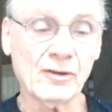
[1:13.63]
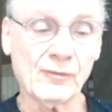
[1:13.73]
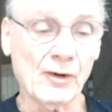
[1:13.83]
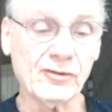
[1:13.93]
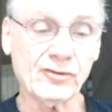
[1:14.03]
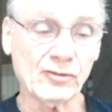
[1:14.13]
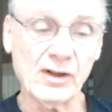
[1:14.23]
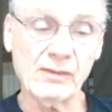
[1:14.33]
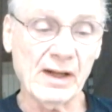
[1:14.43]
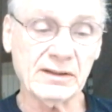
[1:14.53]
the first
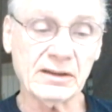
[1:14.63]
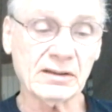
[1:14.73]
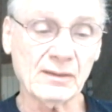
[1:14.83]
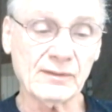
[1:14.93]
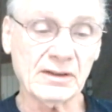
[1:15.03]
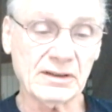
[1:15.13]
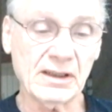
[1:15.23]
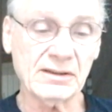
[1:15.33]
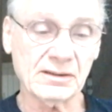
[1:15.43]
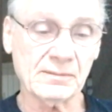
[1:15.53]
three races of the
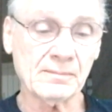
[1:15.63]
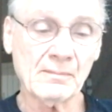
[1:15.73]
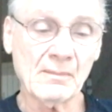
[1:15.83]
season.